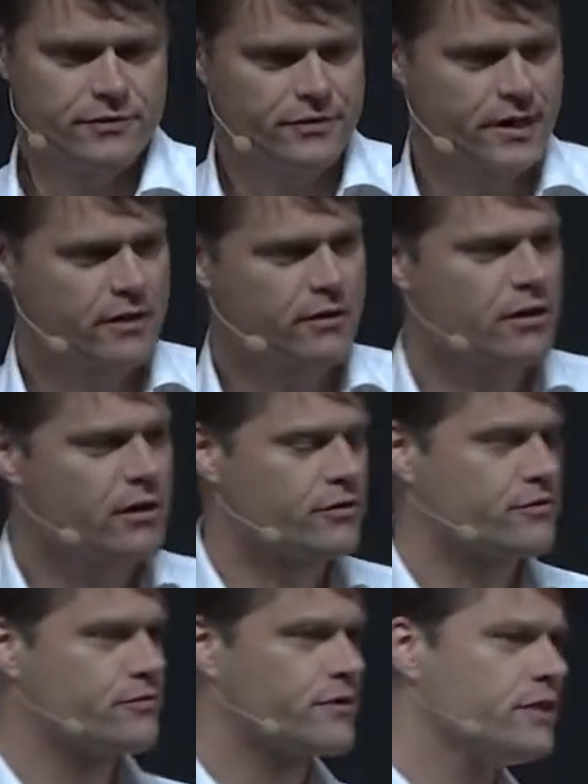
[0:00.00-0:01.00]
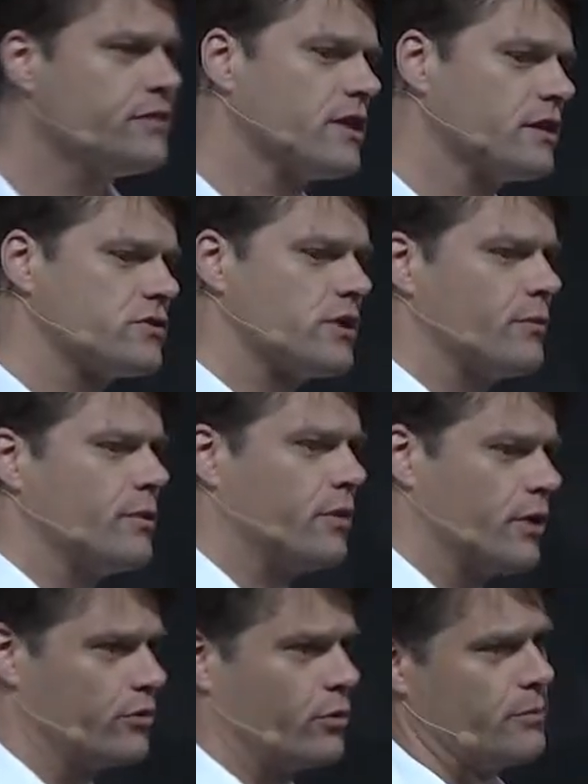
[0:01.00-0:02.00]
There are three things that we
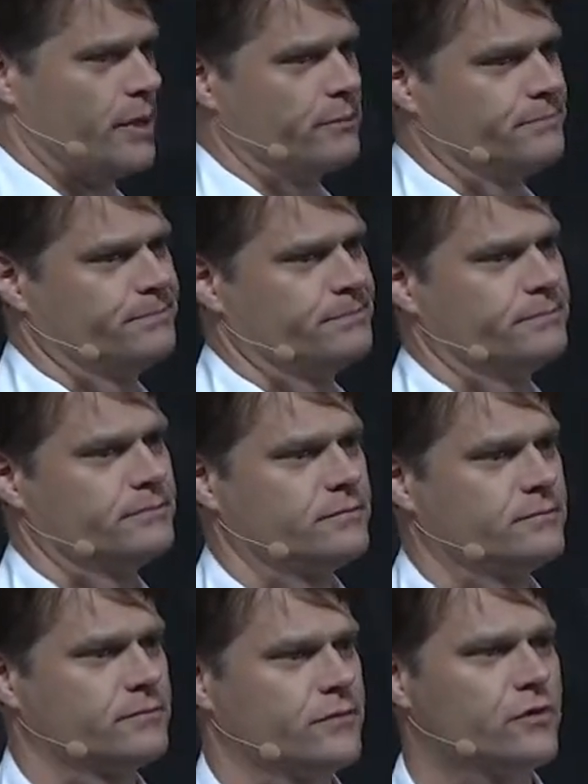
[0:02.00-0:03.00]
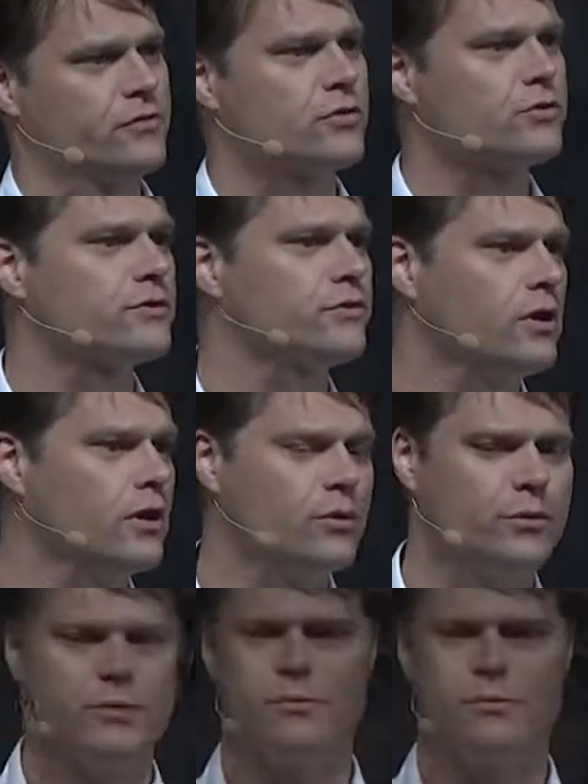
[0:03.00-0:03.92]
want to talk about. First of all, we